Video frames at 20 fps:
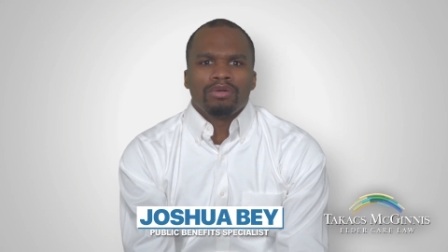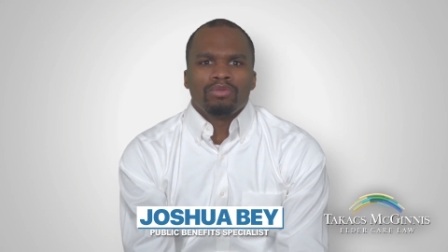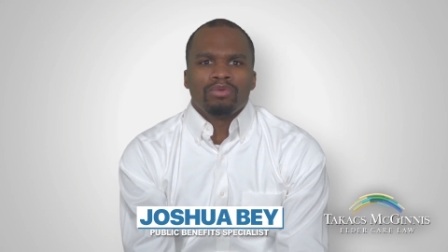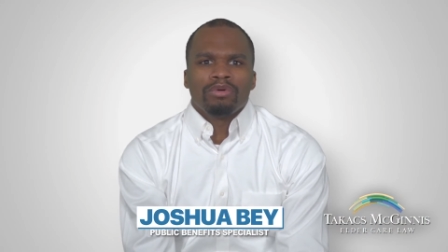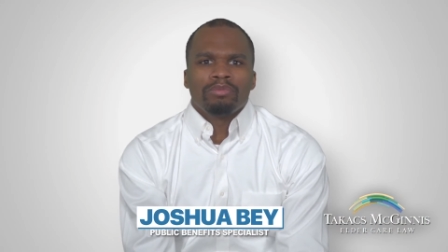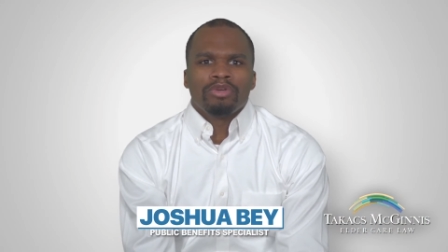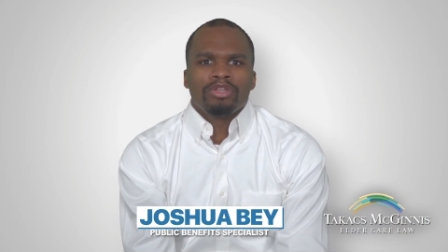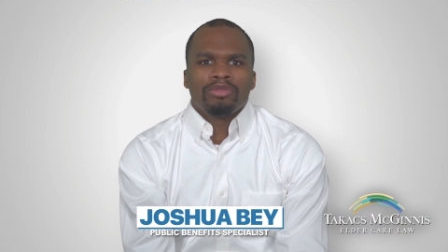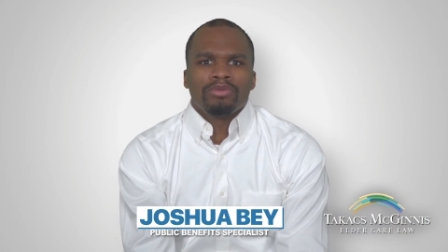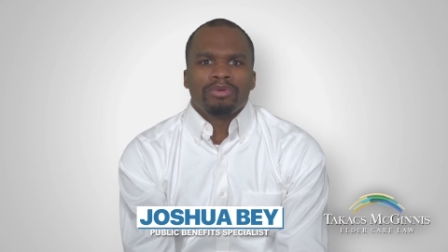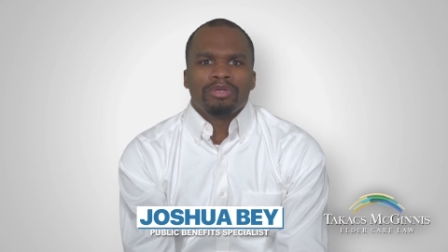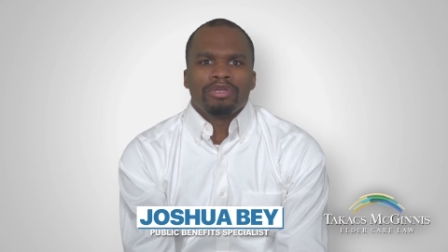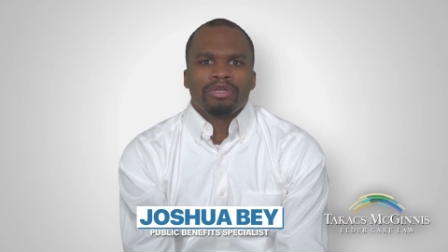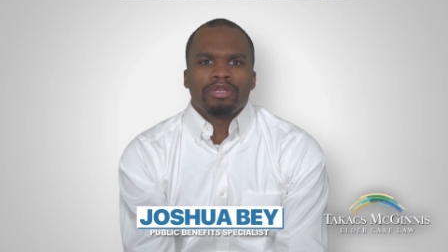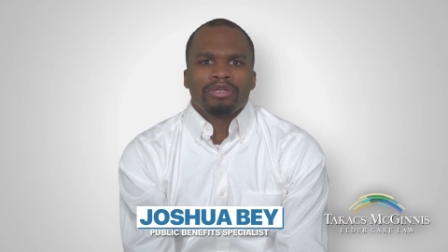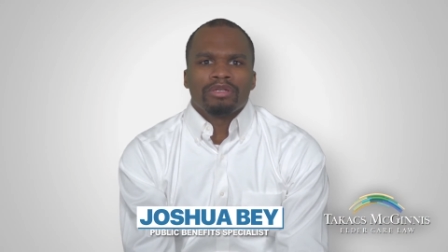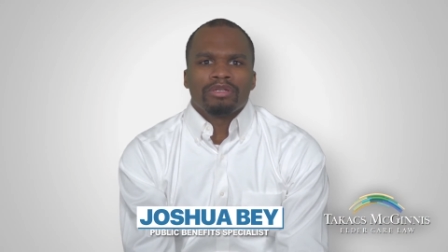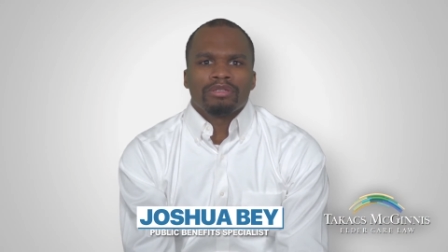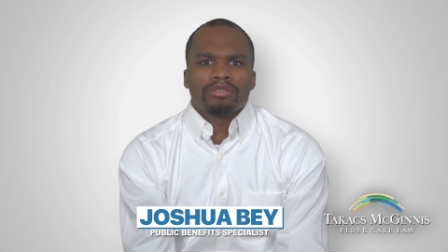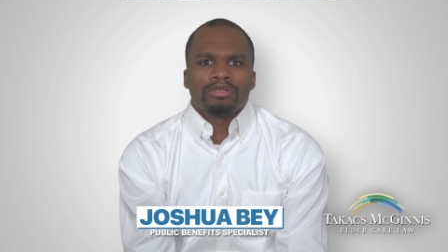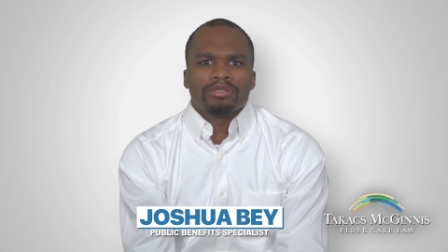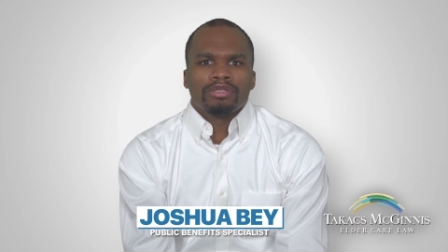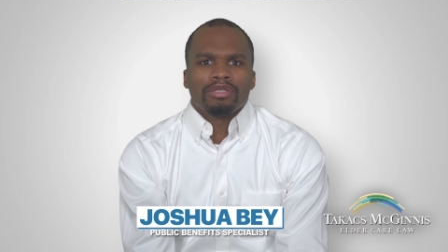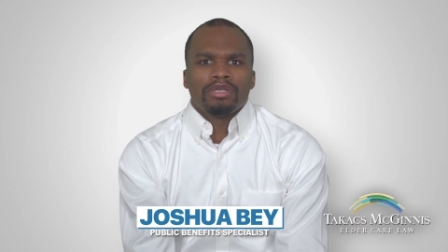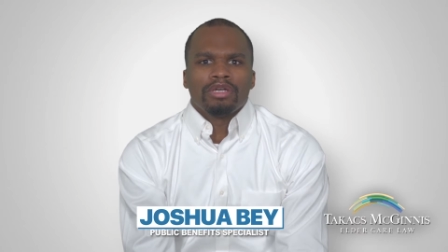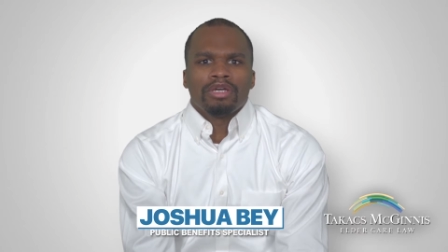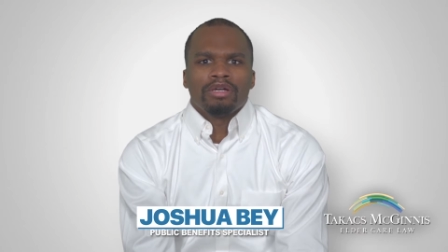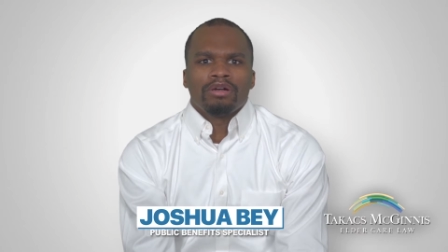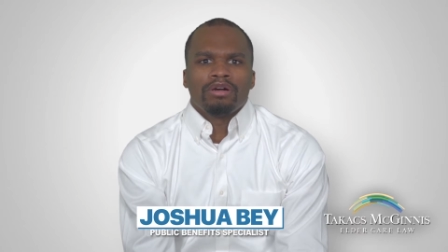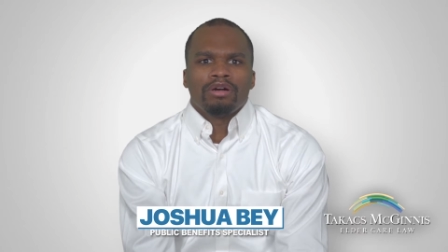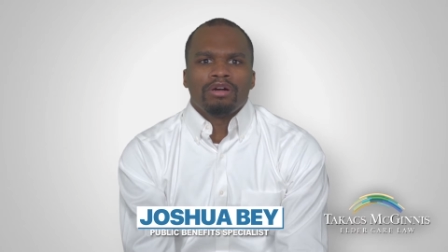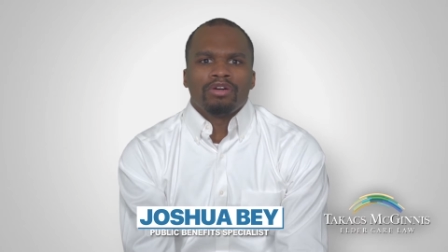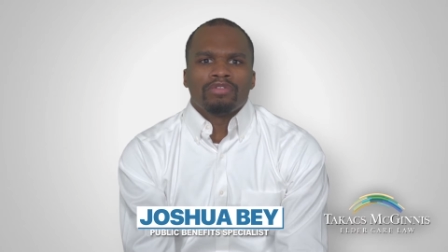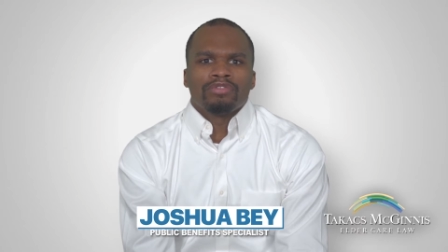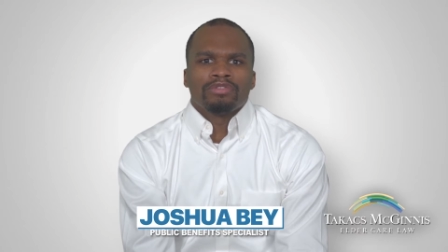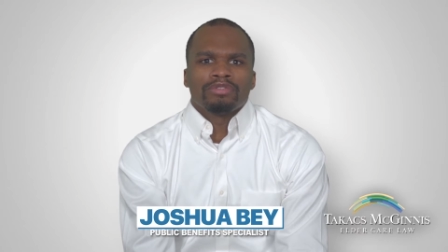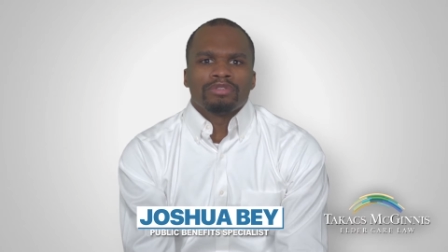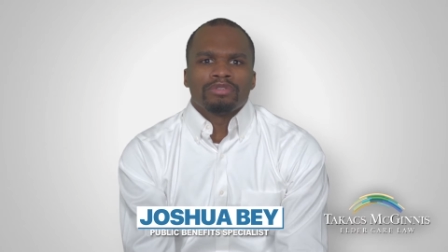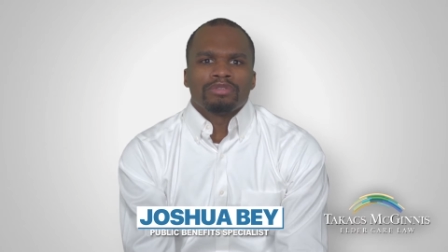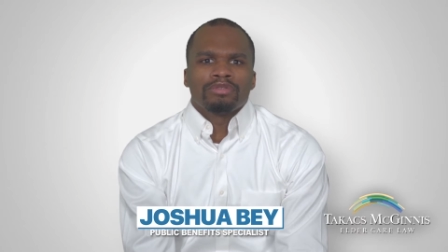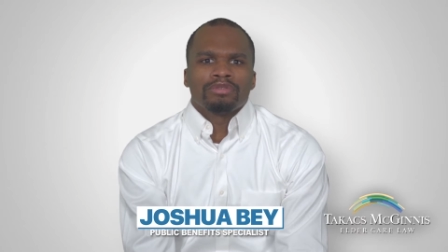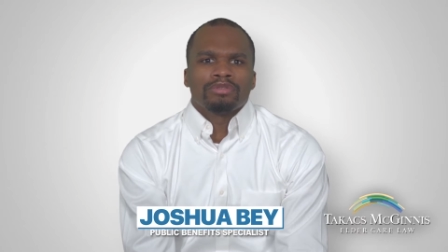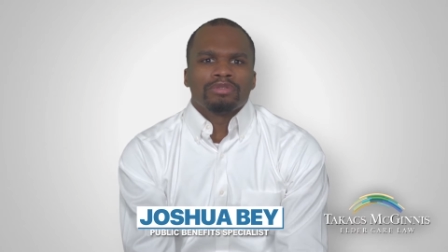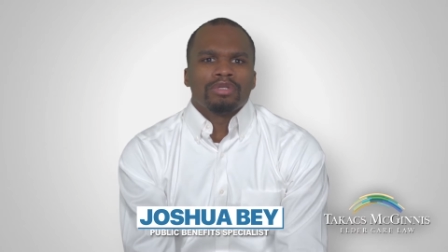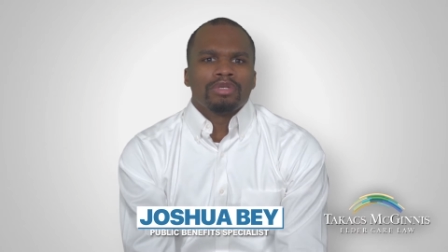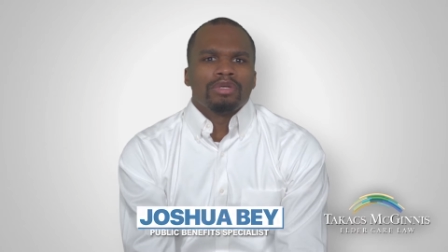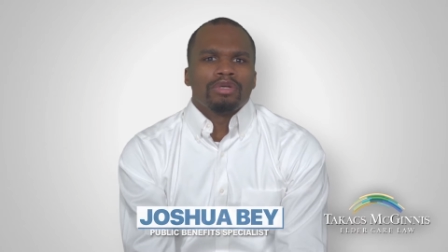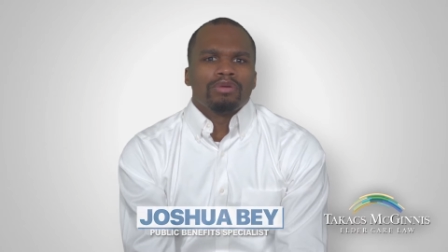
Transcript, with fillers: One myth we hear in our offices,